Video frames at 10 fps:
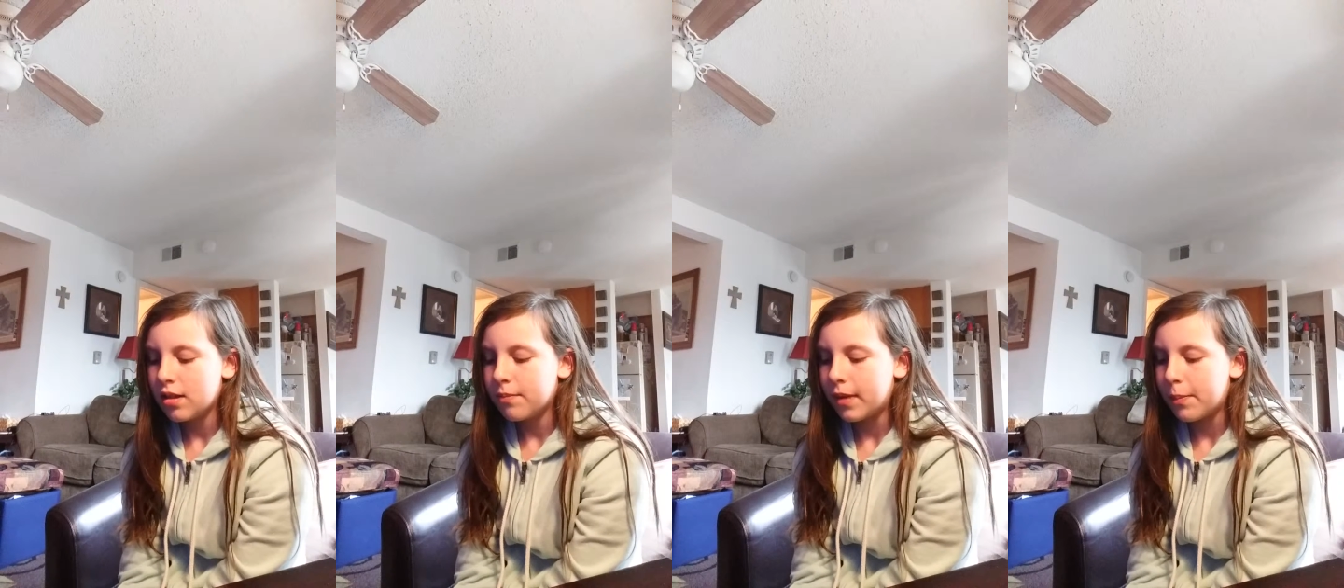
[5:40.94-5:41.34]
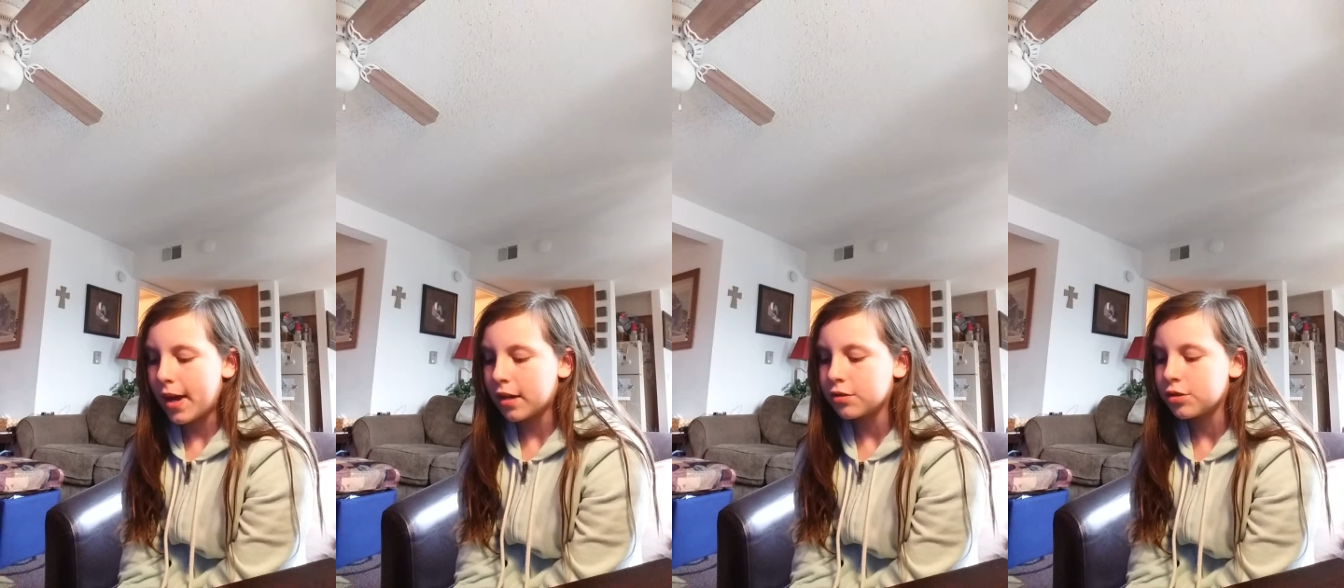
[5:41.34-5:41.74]
my
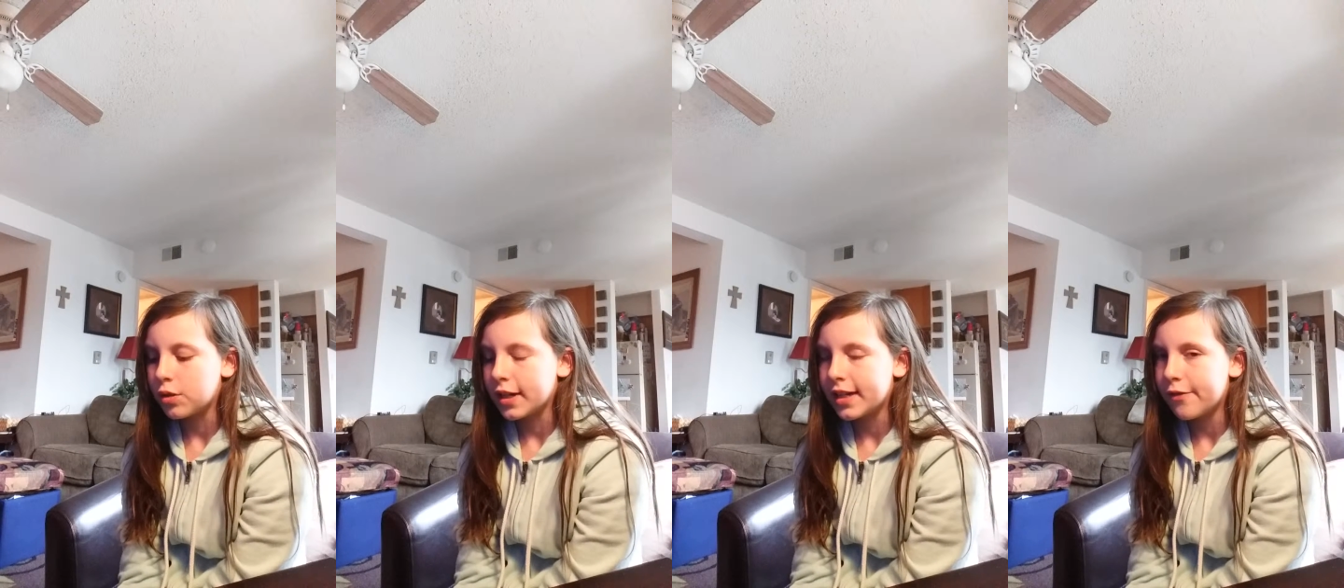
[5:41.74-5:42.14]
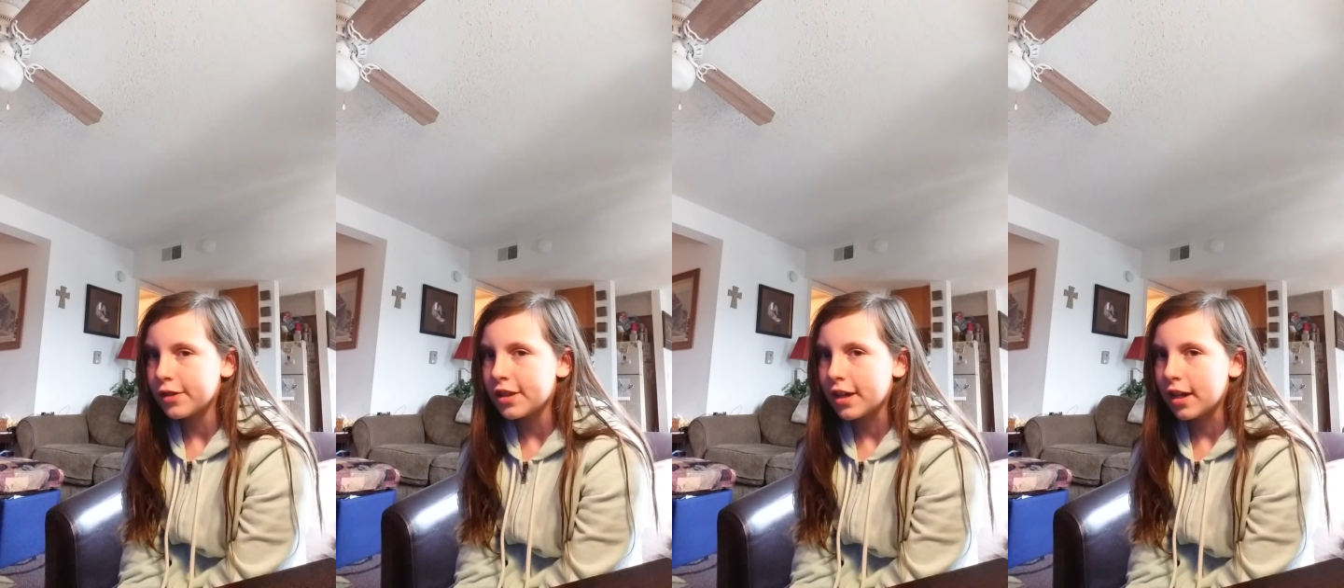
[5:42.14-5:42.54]
backstory and
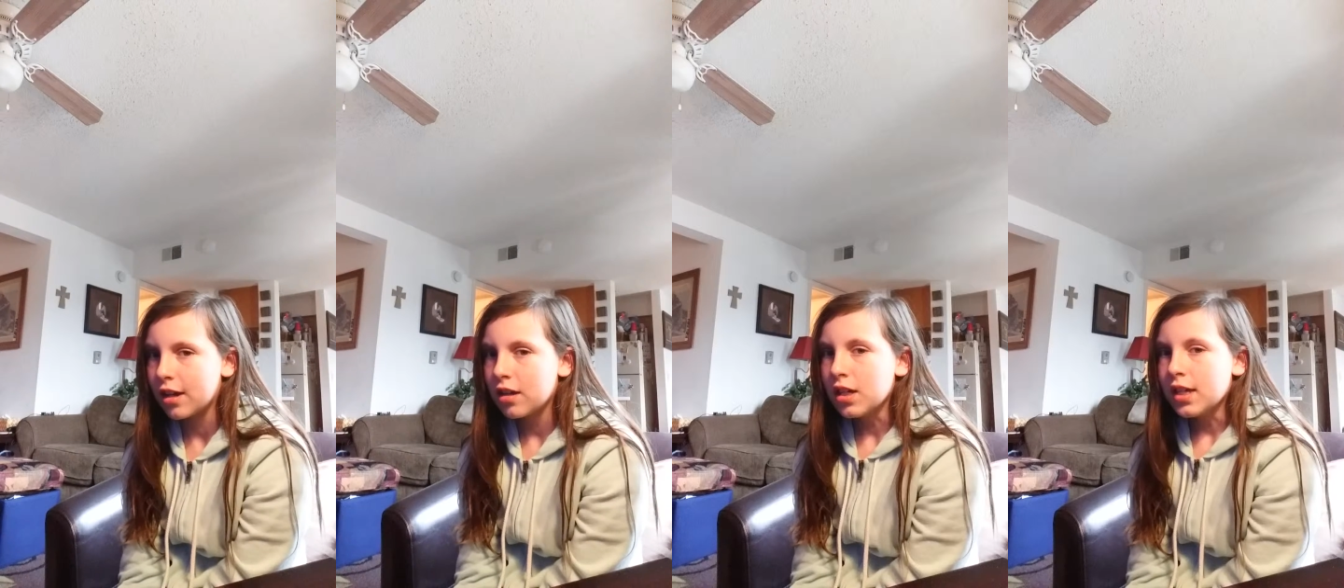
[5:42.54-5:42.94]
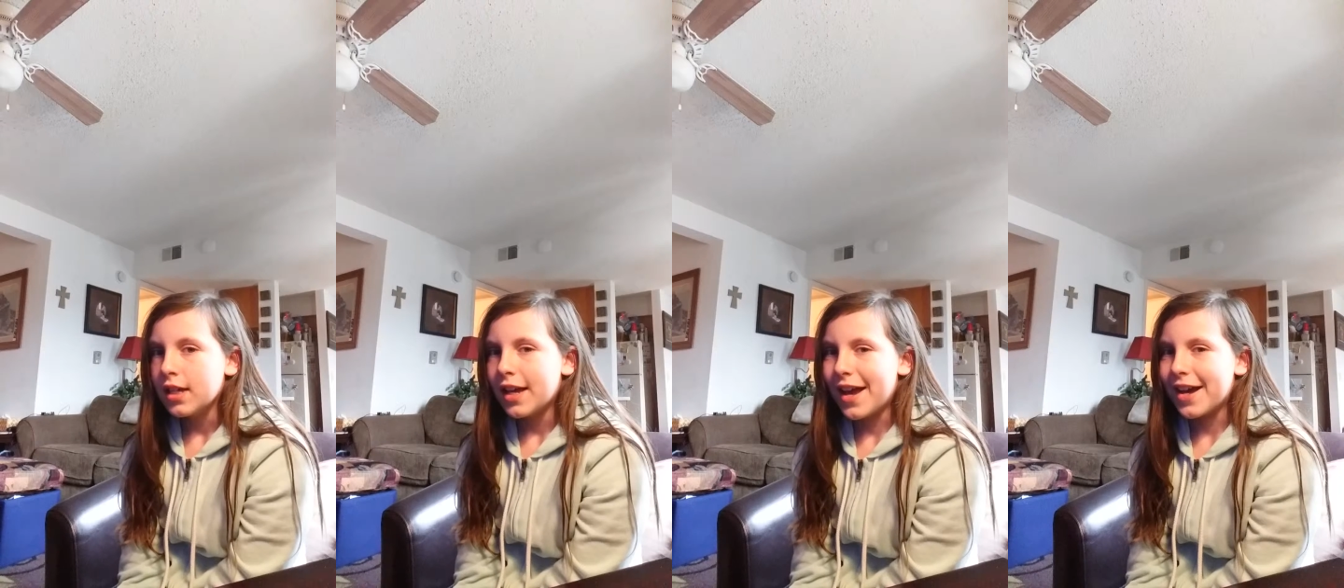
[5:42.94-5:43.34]
everything.
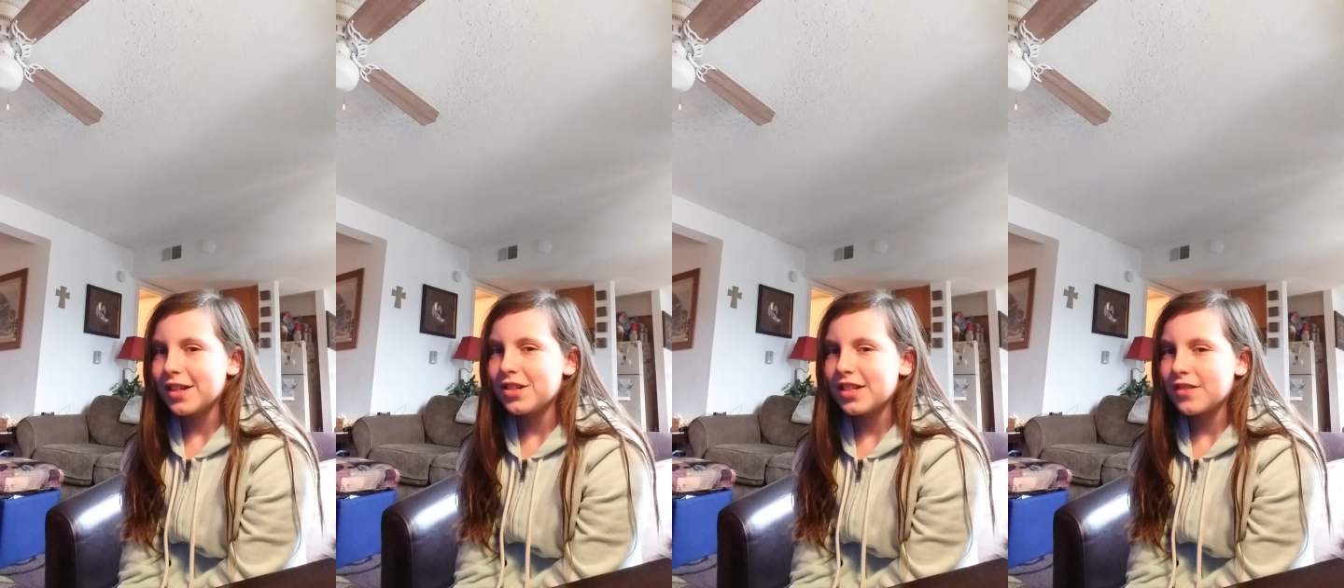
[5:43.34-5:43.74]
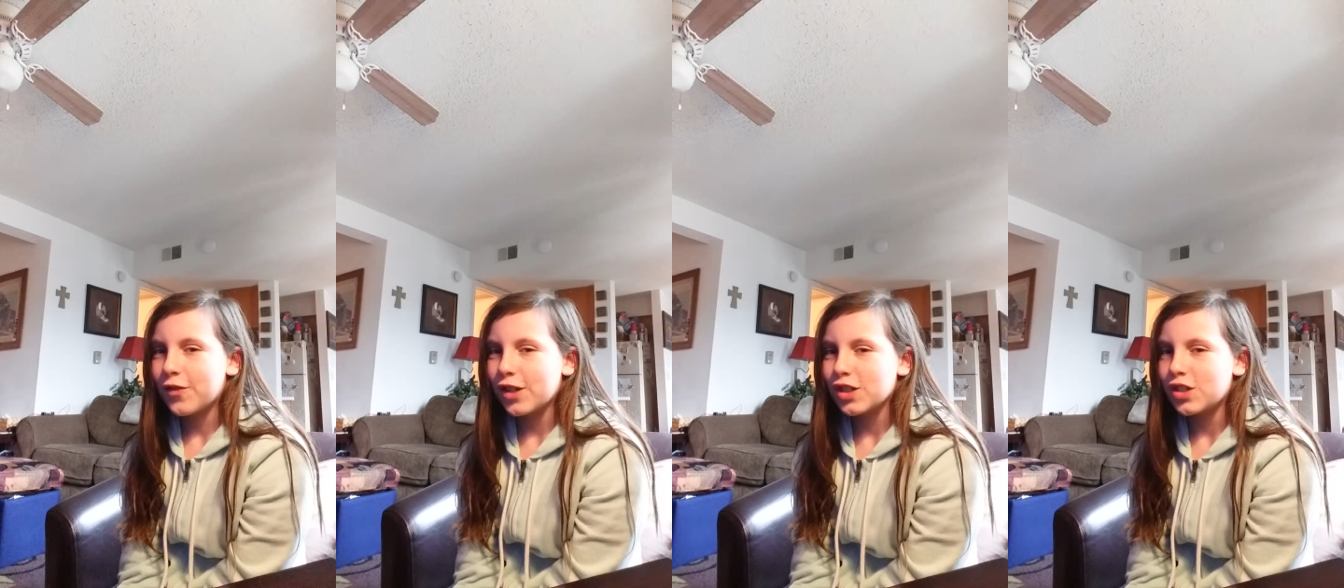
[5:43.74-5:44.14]
And she
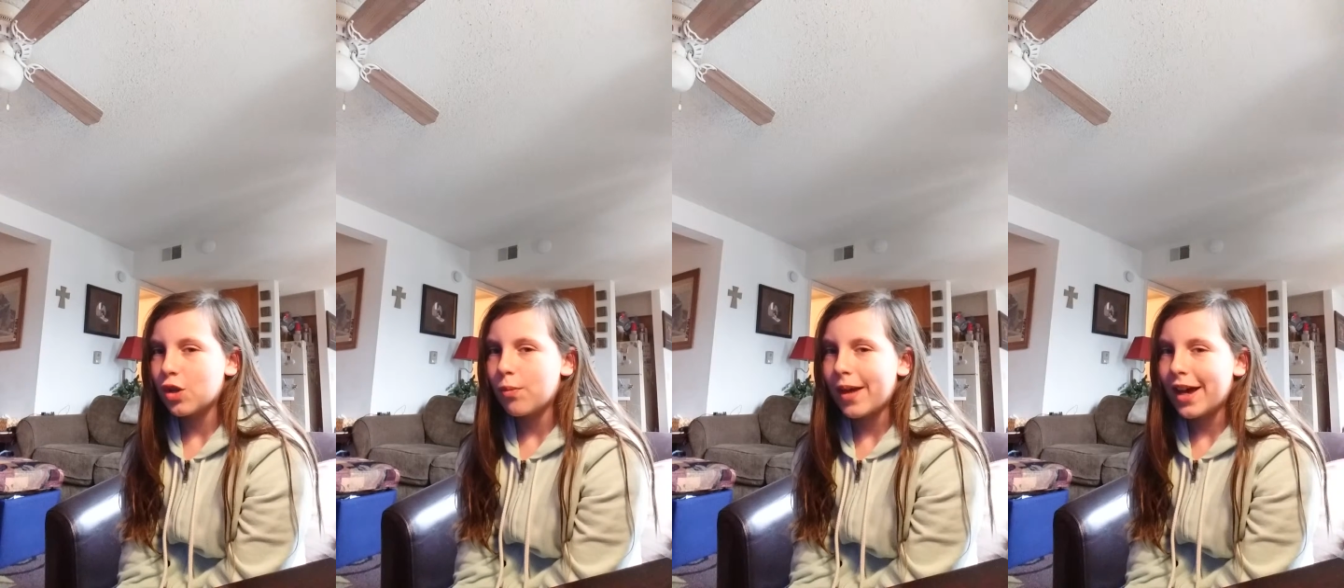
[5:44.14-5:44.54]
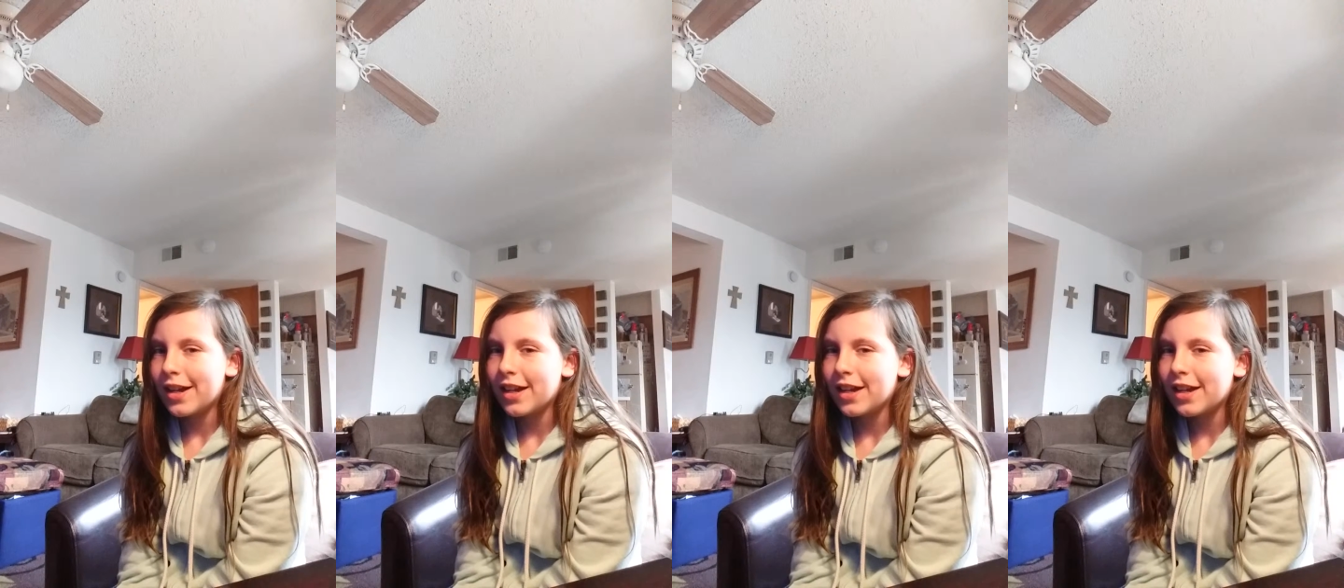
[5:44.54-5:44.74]
feels so bad,